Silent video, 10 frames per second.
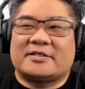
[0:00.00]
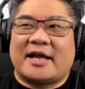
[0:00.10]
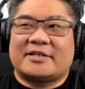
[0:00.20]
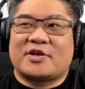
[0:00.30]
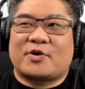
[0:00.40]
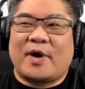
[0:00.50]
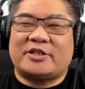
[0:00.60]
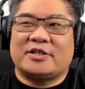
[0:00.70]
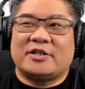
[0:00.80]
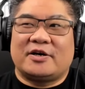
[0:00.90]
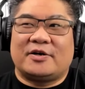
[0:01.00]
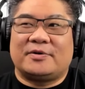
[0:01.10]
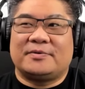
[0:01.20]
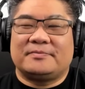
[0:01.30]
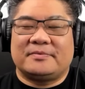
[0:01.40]
doesn't answer the question
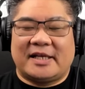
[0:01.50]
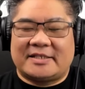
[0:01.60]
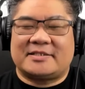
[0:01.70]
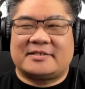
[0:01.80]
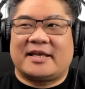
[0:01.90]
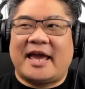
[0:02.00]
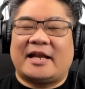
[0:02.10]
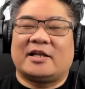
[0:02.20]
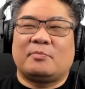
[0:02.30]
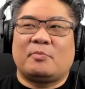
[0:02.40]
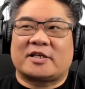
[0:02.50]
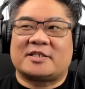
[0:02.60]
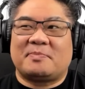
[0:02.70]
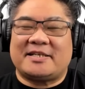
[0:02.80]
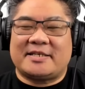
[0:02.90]
though let's get a little more
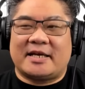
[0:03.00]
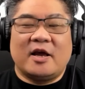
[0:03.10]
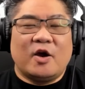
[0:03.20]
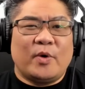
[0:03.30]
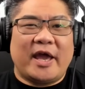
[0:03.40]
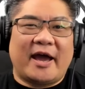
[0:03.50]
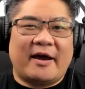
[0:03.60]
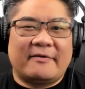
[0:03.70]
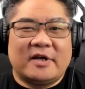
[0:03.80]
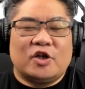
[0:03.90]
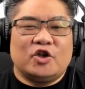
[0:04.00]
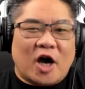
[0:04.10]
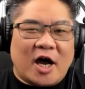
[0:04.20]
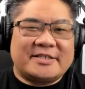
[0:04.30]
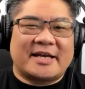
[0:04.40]
explicit. We have
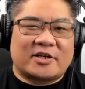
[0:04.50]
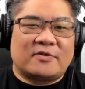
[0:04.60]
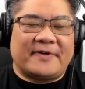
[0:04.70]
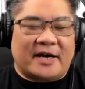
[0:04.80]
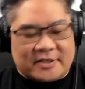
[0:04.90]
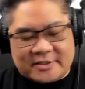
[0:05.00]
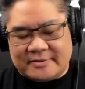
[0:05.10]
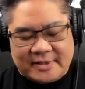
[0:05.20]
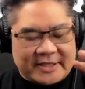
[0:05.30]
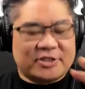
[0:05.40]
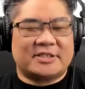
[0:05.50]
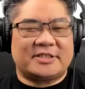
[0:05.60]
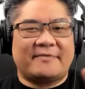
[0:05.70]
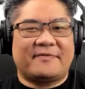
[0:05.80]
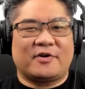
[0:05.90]
non-technical founders. Let's
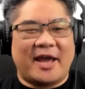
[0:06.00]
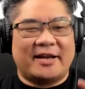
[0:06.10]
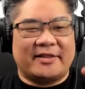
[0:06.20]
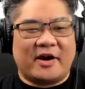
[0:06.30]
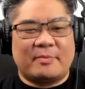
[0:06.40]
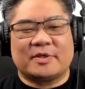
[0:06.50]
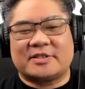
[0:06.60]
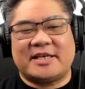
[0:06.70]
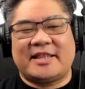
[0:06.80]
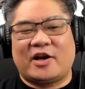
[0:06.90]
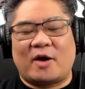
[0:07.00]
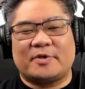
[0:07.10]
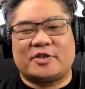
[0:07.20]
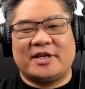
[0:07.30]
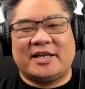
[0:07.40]
just take for granted they're able to see that
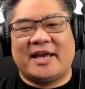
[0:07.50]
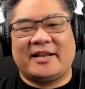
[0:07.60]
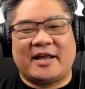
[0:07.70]
opportunity, get in